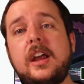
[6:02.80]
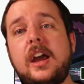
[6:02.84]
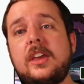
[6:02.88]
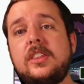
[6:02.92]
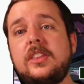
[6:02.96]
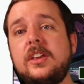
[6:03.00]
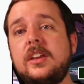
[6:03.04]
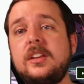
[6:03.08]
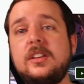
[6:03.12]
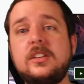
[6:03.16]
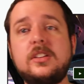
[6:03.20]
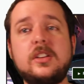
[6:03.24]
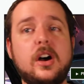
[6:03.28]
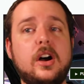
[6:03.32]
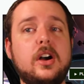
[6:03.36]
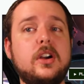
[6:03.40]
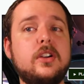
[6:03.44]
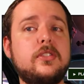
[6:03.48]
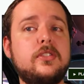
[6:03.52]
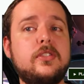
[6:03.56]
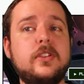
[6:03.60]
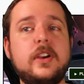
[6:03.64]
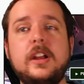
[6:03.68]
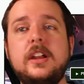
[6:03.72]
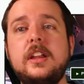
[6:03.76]
I think,
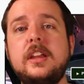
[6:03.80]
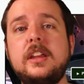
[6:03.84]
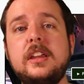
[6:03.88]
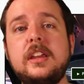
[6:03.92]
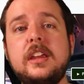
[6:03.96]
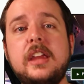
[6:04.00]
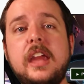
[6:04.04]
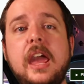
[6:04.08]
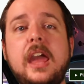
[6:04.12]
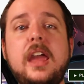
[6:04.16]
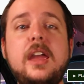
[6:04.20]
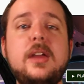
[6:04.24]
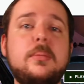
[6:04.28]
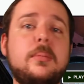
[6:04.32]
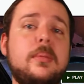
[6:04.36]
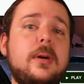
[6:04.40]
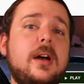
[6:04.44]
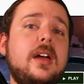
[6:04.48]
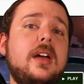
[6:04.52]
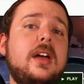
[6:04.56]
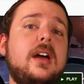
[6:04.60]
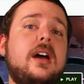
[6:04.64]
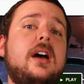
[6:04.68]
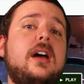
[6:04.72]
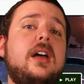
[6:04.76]
dogfighting game.
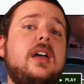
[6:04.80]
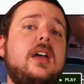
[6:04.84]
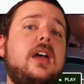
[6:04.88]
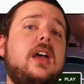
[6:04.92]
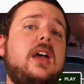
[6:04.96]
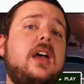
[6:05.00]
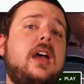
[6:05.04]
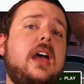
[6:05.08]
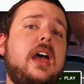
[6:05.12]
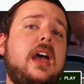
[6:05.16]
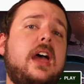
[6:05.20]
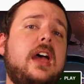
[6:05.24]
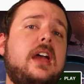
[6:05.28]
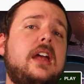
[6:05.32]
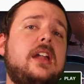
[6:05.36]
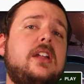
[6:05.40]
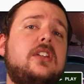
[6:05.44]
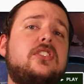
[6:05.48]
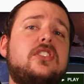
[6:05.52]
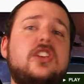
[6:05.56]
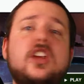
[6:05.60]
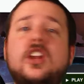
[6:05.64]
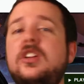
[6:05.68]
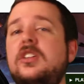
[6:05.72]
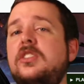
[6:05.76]
And
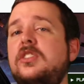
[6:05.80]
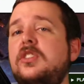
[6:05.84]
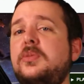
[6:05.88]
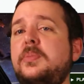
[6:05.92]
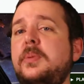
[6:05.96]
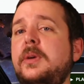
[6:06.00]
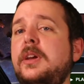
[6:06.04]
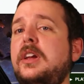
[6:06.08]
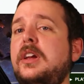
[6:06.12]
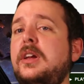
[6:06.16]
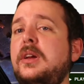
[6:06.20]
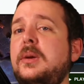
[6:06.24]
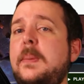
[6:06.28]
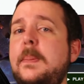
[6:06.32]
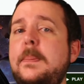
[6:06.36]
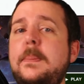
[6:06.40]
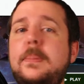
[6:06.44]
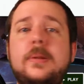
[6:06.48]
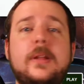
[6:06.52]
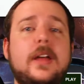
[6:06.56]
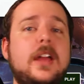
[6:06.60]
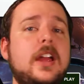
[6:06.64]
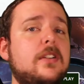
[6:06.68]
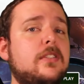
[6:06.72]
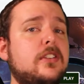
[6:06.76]
it's going to just be
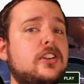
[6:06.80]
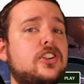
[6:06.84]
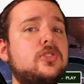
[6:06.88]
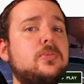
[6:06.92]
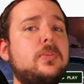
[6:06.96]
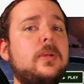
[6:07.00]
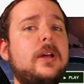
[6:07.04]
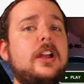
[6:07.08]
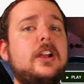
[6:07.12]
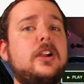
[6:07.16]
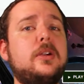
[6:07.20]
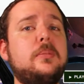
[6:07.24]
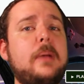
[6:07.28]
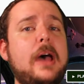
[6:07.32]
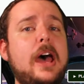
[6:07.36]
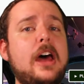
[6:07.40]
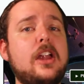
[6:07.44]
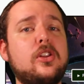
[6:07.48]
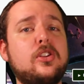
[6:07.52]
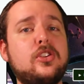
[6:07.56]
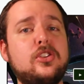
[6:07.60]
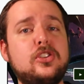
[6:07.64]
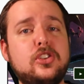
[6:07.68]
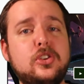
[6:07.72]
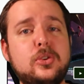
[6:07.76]
player versus player
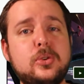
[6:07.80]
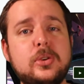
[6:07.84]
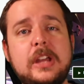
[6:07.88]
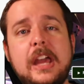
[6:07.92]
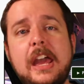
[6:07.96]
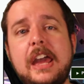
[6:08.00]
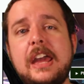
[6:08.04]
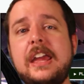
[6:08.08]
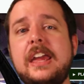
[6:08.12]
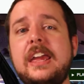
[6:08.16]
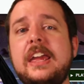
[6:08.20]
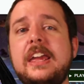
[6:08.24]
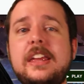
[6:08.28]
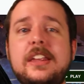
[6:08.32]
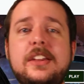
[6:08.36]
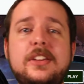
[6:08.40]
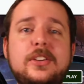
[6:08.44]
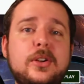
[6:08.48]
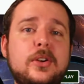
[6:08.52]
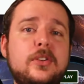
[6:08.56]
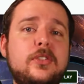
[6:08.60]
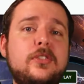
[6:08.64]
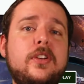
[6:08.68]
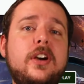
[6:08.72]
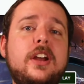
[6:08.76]
battles. You get in,
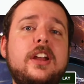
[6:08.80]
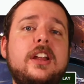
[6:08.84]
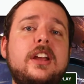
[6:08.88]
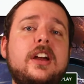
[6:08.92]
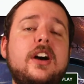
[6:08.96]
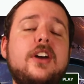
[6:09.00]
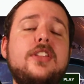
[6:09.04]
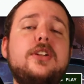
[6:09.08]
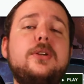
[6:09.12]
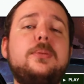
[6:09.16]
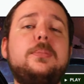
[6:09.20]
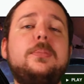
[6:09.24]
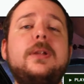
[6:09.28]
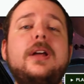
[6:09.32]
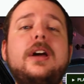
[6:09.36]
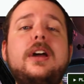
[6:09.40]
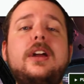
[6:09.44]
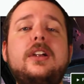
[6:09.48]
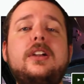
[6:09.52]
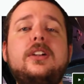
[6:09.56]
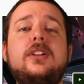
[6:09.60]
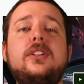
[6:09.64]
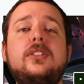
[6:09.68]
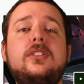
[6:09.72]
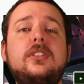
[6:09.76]
you're fighting other
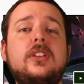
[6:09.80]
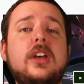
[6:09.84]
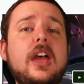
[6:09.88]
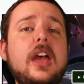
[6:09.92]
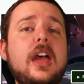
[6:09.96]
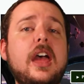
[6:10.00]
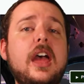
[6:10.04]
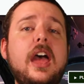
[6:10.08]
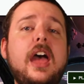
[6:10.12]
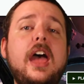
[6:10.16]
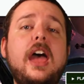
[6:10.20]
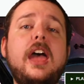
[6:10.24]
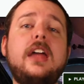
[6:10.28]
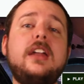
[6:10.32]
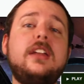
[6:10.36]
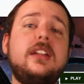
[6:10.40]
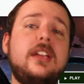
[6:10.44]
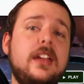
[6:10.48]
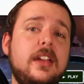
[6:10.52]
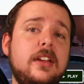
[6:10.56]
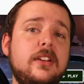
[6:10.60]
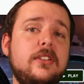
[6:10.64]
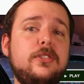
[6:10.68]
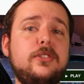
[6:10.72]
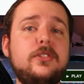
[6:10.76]
players. And
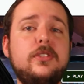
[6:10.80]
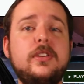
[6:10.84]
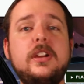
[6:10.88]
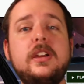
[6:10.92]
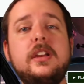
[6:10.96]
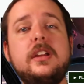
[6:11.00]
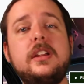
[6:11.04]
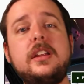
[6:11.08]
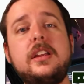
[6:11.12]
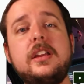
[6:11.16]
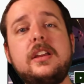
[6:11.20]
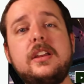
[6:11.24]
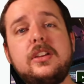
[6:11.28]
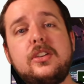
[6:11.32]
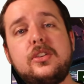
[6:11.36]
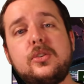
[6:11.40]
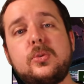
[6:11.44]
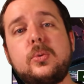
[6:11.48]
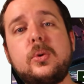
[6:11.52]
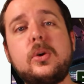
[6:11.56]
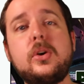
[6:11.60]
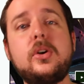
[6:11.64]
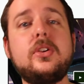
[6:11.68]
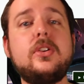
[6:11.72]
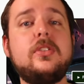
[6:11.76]
if it is
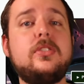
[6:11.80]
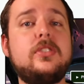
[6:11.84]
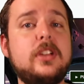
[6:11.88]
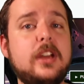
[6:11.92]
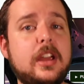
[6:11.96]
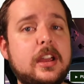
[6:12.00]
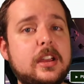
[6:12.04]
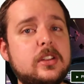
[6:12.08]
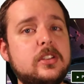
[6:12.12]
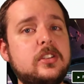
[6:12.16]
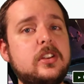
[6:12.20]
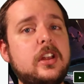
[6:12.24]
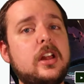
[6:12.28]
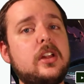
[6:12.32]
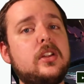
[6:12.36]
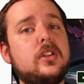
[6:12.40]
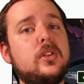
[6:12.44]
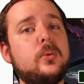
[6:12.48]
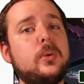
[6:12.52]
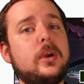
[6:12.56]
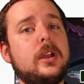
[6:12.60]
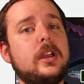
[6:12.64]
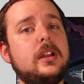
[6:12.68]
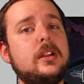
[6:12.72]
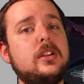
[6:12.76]
World of Tanks style, the
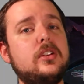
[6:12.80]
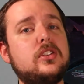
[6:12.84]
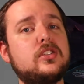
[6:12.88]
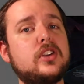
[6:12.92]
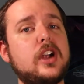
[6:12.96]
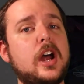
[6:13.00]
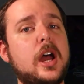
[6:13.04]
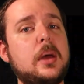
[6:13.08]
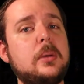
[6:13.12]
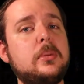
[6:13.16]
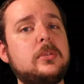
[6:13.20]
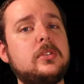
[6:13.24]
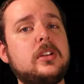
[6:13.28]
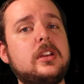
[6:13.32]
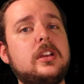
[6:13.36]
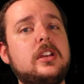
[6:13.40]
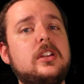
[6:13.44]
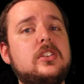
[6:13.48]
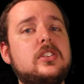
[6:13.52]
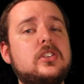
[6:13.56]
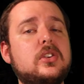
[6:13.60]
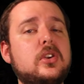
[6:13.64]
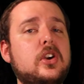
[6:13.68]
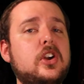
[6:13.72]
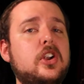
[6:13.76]
way he describes,
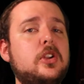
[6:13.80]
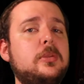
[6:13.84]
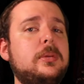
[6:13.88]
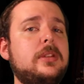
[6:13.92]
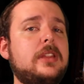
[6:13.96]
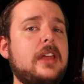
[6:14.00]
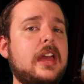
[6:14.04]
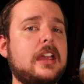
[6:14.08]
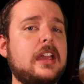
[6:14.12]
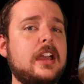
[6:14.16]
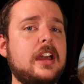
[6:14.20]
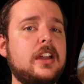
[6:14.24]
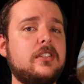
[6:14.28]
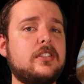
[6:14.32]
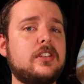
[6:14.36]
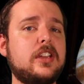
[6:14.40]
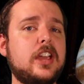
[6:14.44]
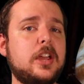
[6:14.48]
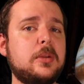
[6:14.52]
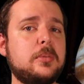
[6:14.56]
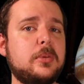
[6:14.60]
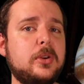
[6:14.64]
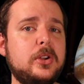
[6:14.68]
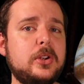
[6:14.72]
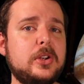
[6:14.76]
it's going to be that kind of
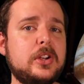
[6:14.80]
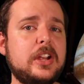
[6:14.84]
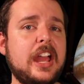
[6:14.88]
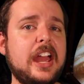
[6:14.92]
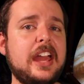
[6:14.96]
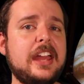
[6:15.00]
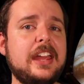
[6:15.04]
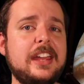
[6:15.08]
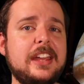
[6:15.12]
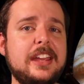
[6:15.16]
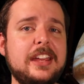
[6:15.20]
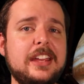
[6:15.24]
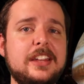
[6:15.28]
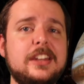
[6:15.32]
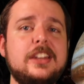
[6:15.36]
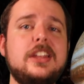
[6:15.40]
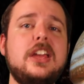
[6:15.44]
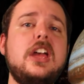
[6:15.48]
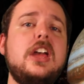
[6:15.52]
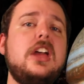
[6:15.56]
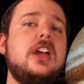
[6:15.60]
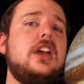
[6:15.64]
game where you get in,